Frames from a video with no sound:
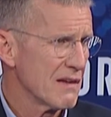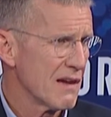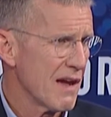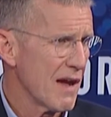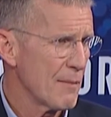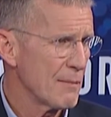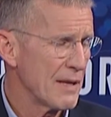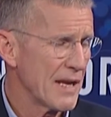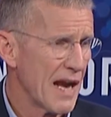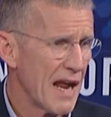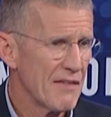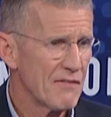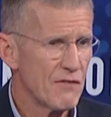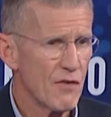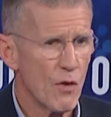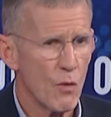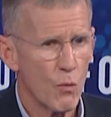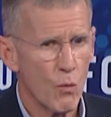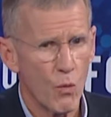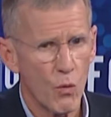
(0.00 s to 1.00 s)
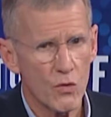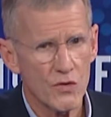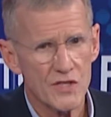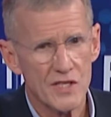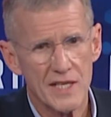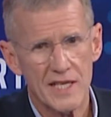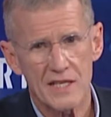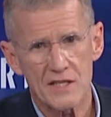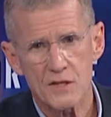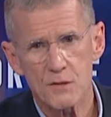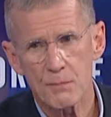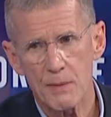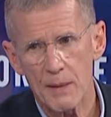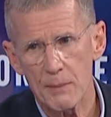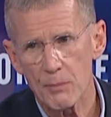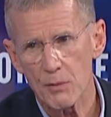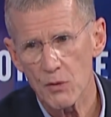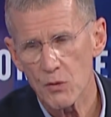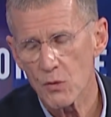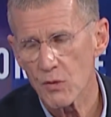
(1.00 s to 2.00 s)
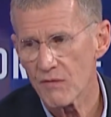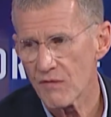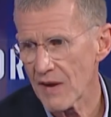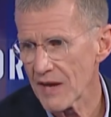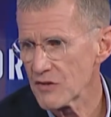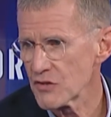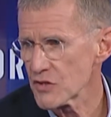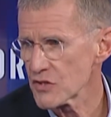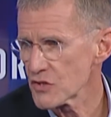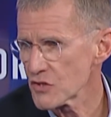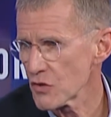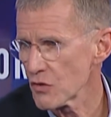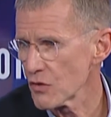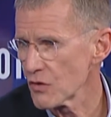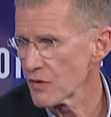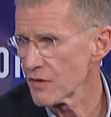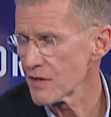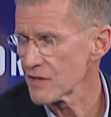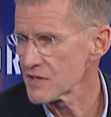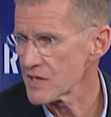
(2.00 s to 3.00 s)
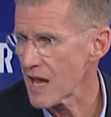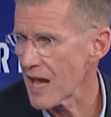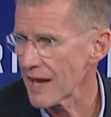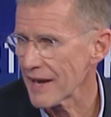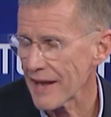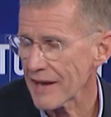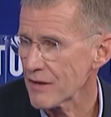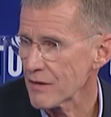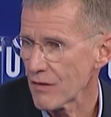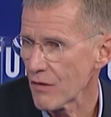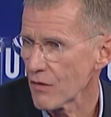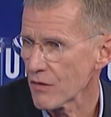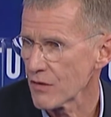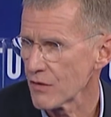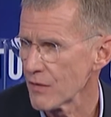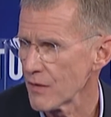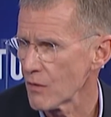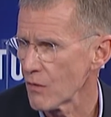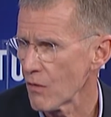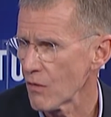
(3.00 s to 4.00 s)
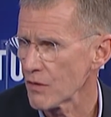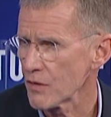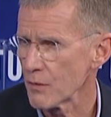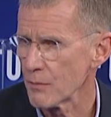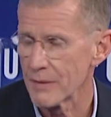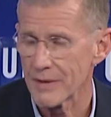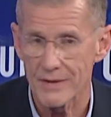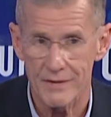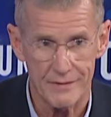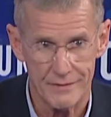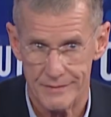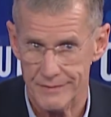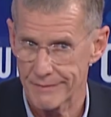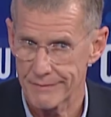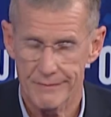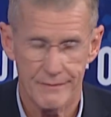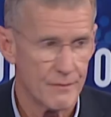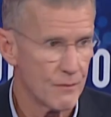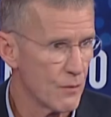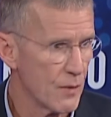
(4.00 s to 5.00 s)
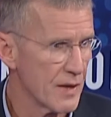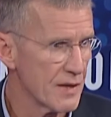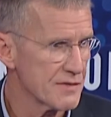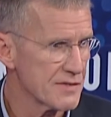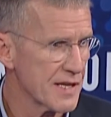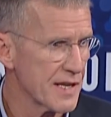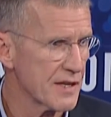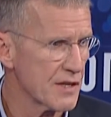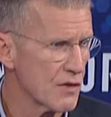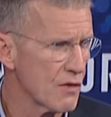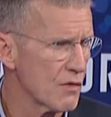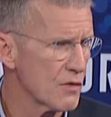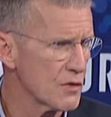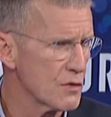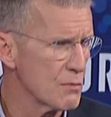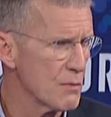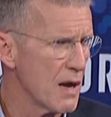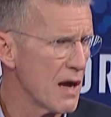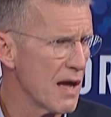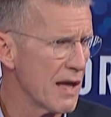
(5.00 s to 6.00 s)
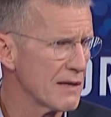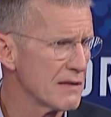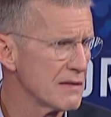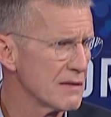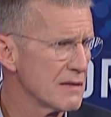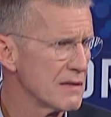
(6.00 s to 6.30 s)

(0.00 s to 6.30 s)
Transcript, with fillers: I mean, I fought wars against people who, if I just turned the side, I could argue their argument as well as I could argue mine.